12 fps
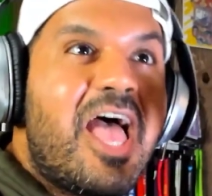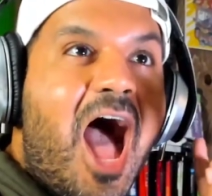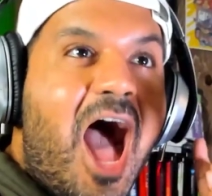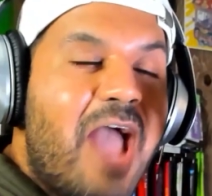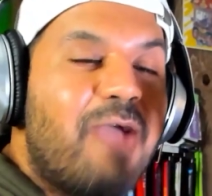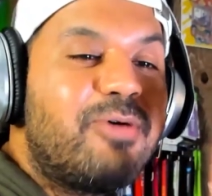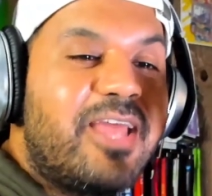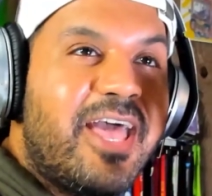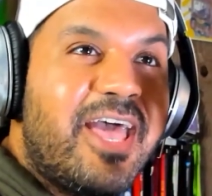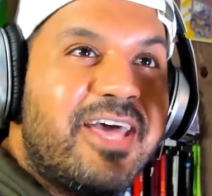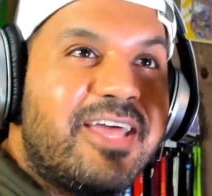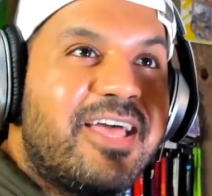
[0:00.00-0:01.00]
I went
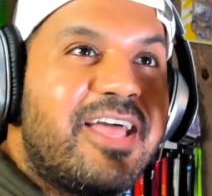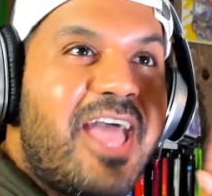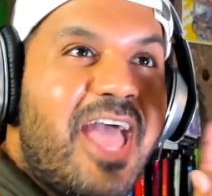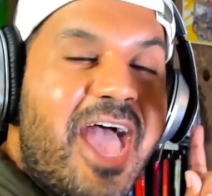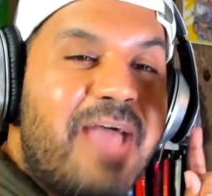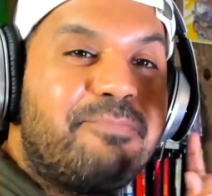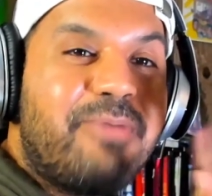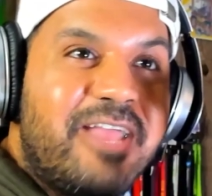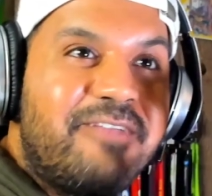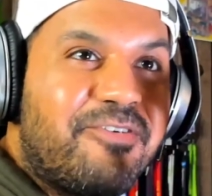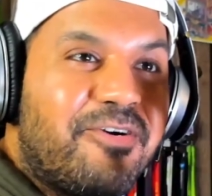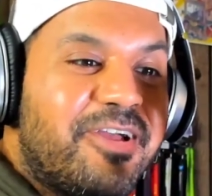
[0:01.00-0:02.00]
ahead and
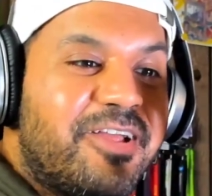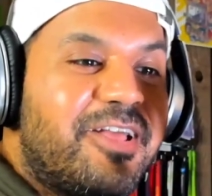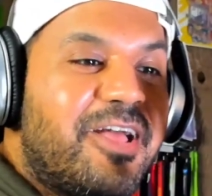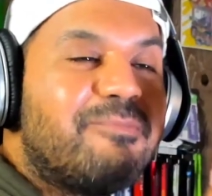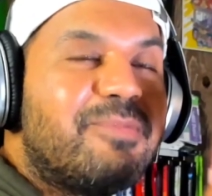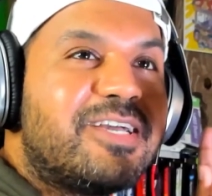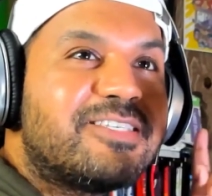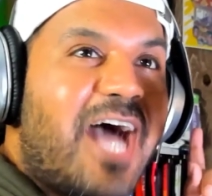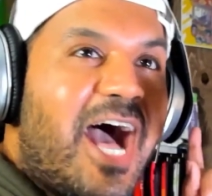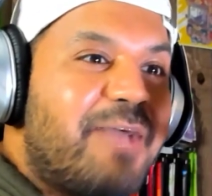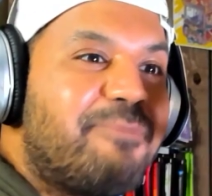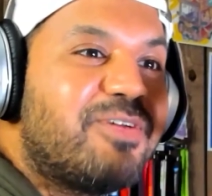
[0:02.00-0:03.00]
paid for it because
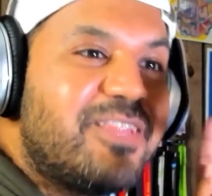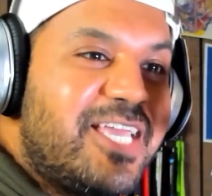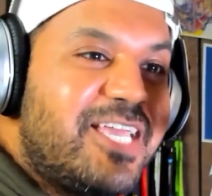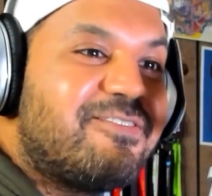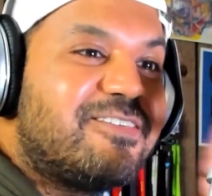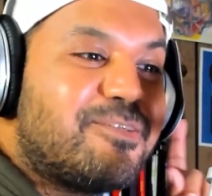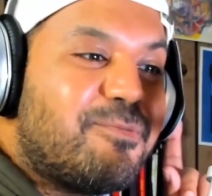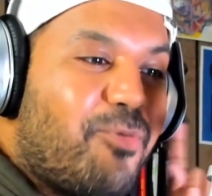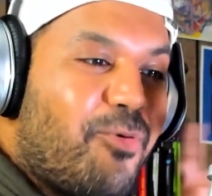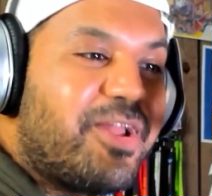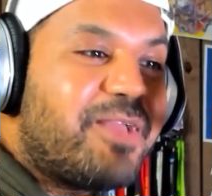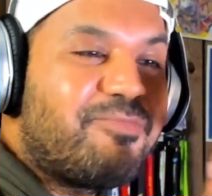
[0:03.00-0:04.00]
I believe in
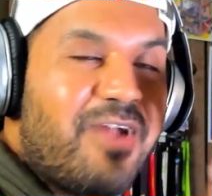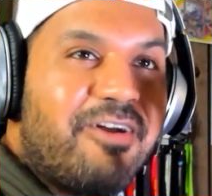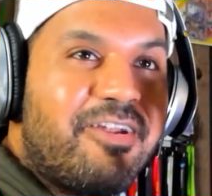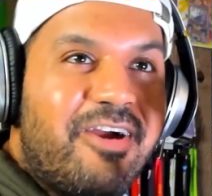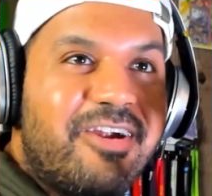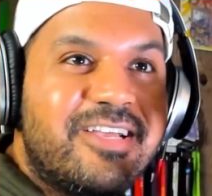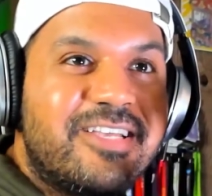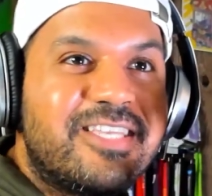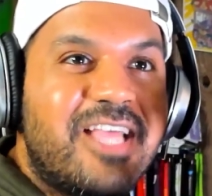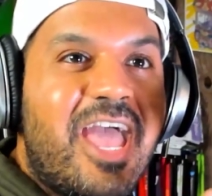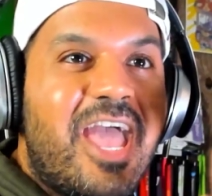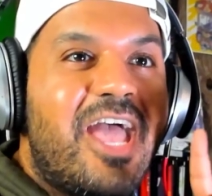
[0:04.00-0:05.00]
supporting brown
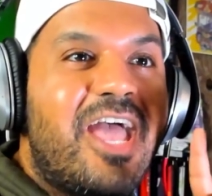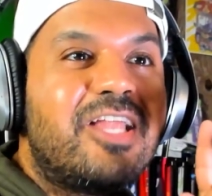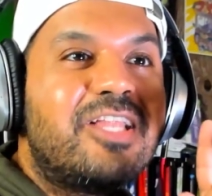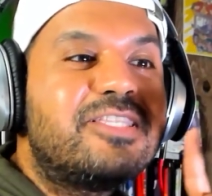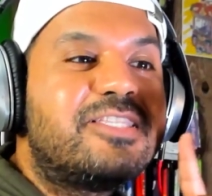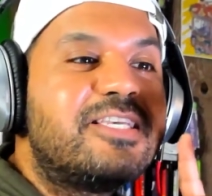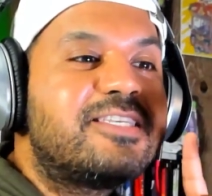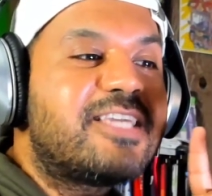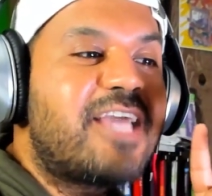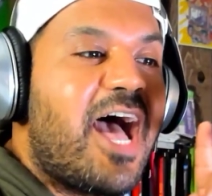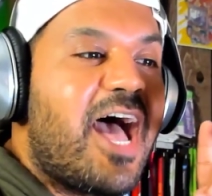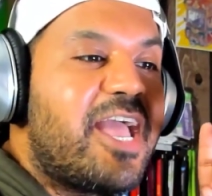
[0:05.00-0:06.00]
artists. And
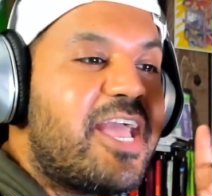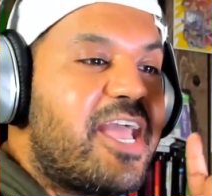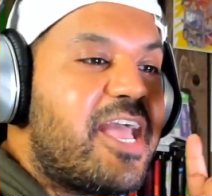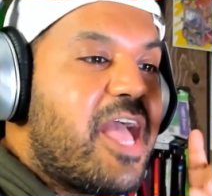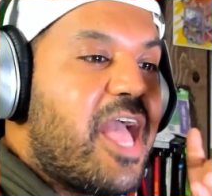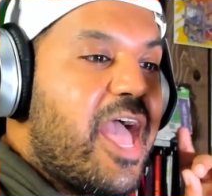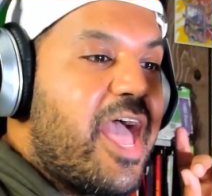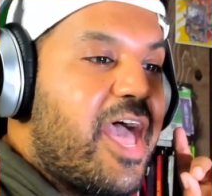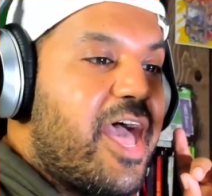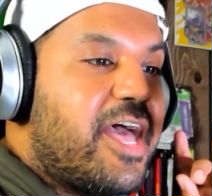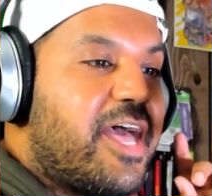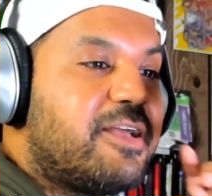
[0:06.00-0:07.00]
this guy
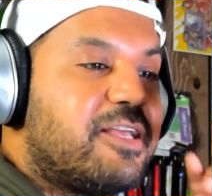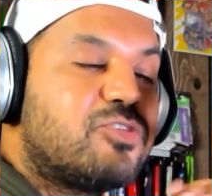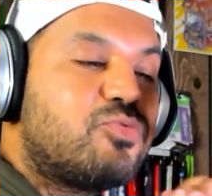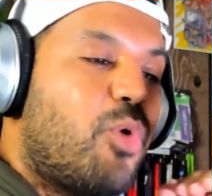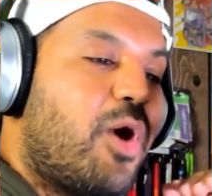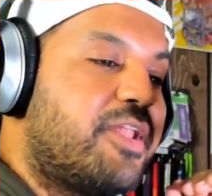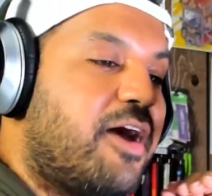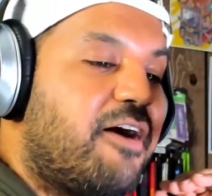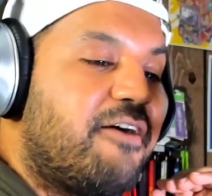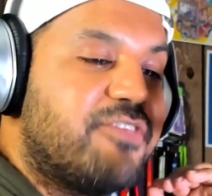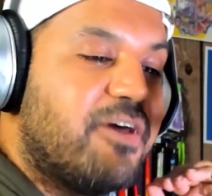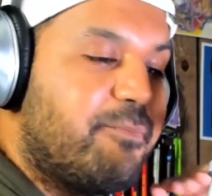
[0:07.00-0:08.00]
is one
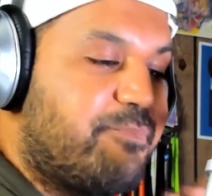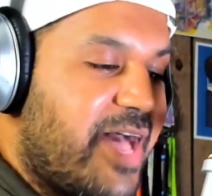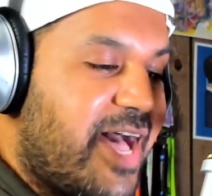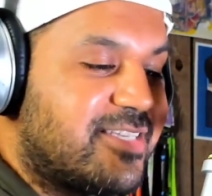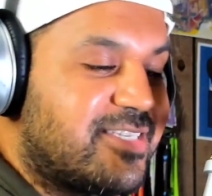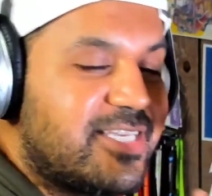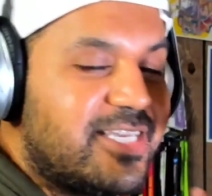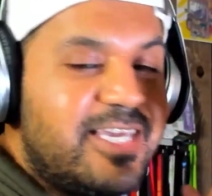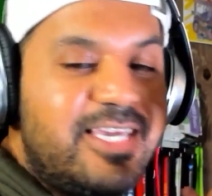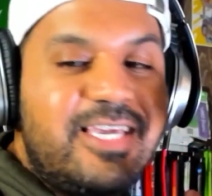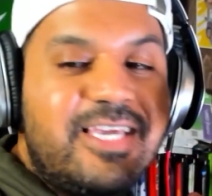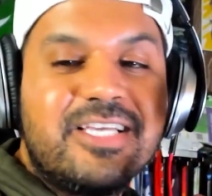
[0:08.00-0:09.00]
of the best.
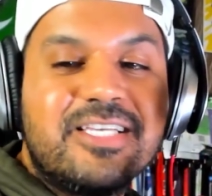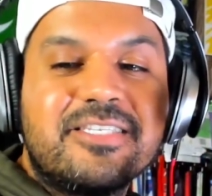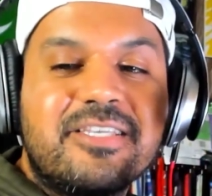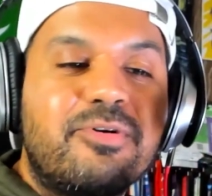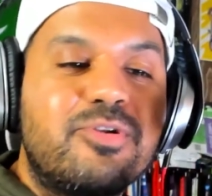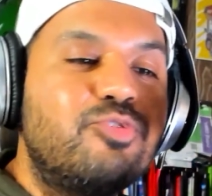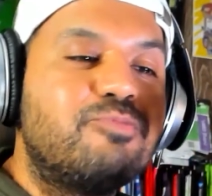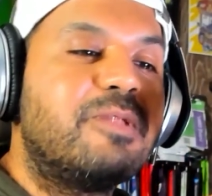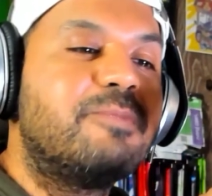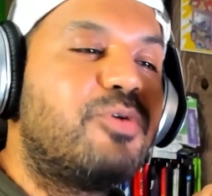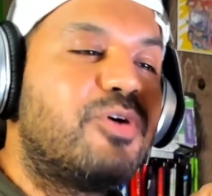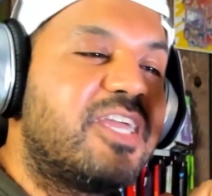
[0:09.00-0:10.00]
He is someone who's
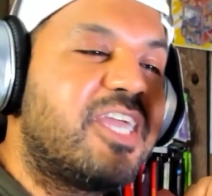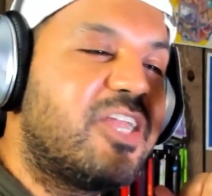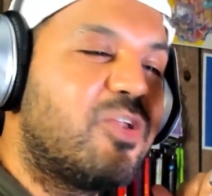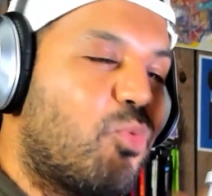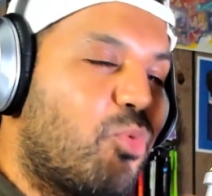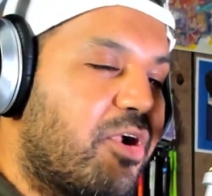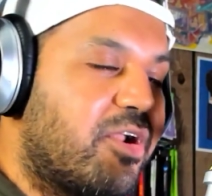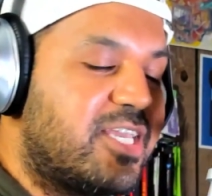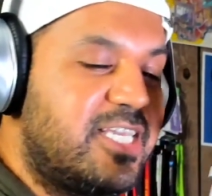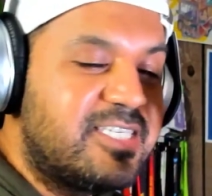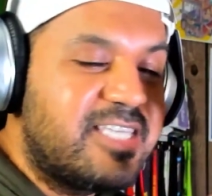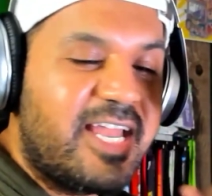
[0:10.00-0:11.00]
been putting in work.
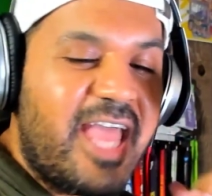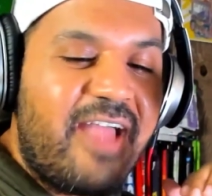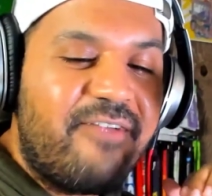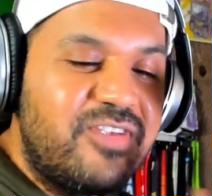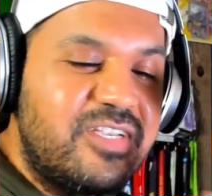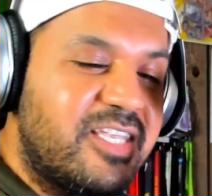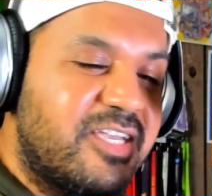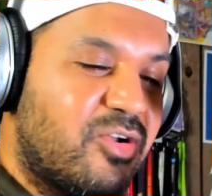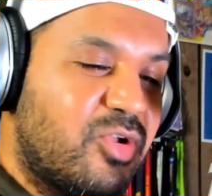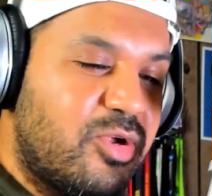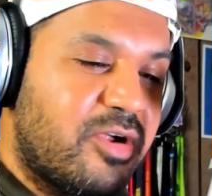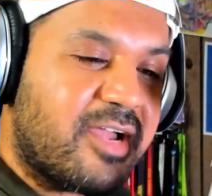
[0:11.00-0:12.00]
He's at every
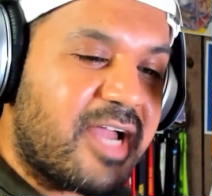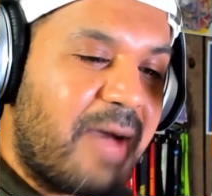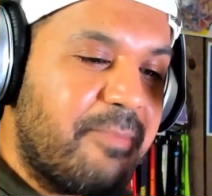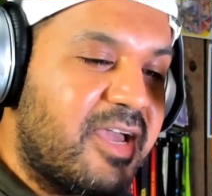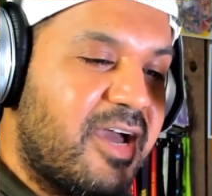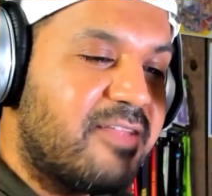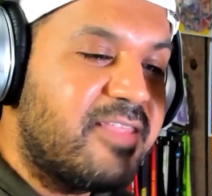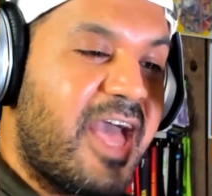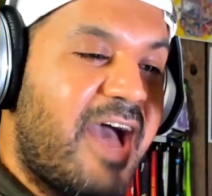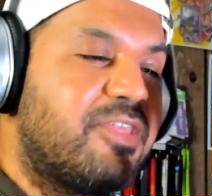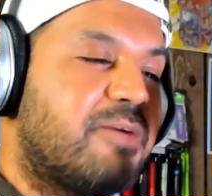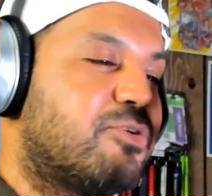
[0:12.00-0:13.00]
single New York Comic Con. They
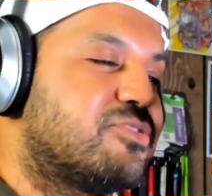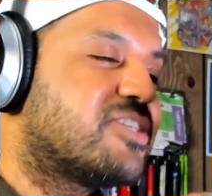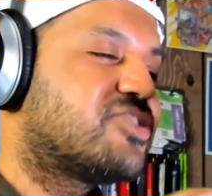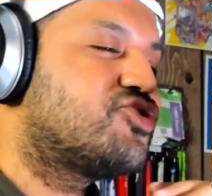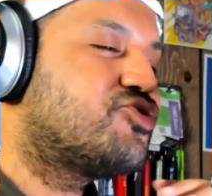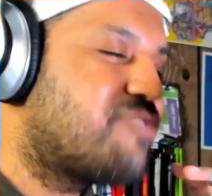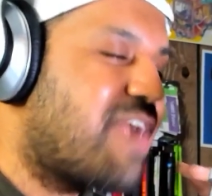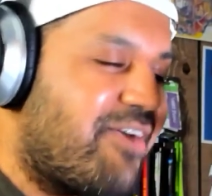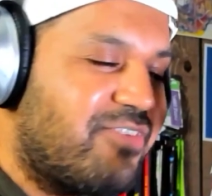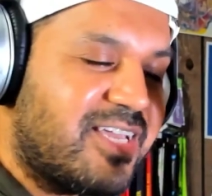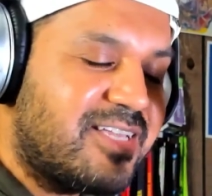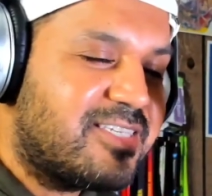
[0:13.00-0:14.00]
have the most
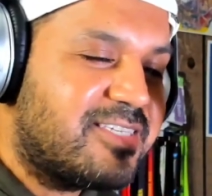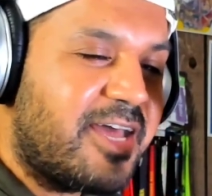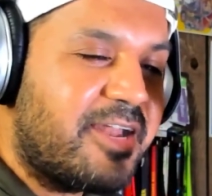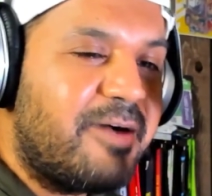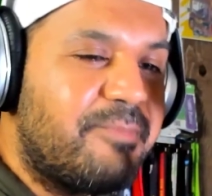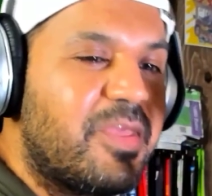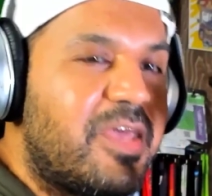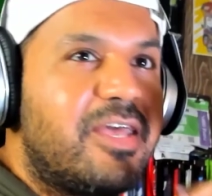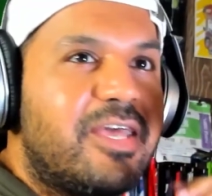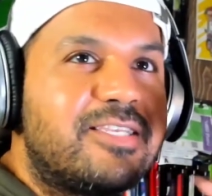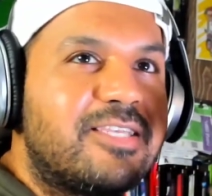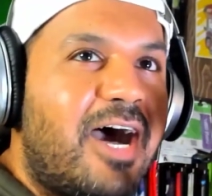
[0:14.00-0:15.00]
extravagant setup.
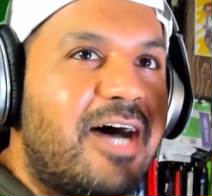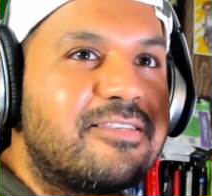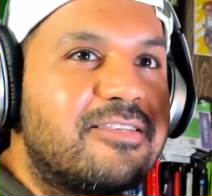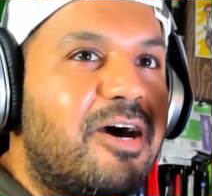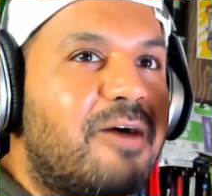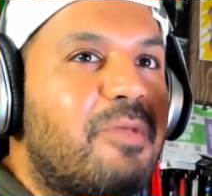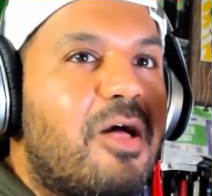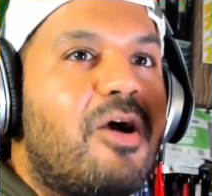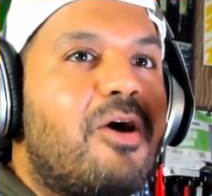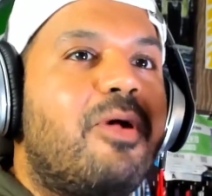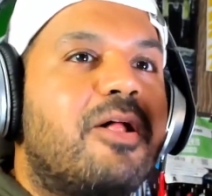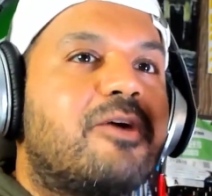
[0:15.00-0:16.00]
It's awesome.
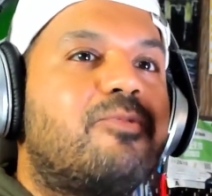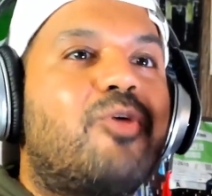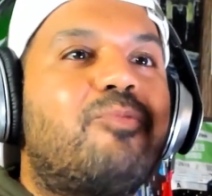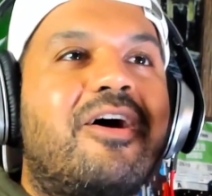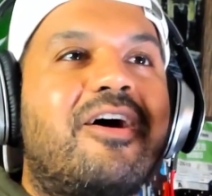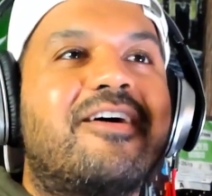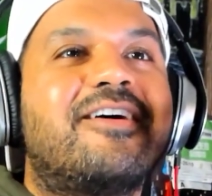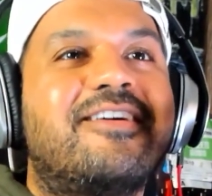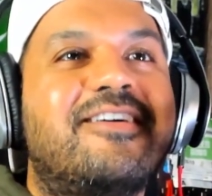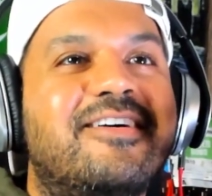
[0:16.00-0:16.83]
Welcome, Omar.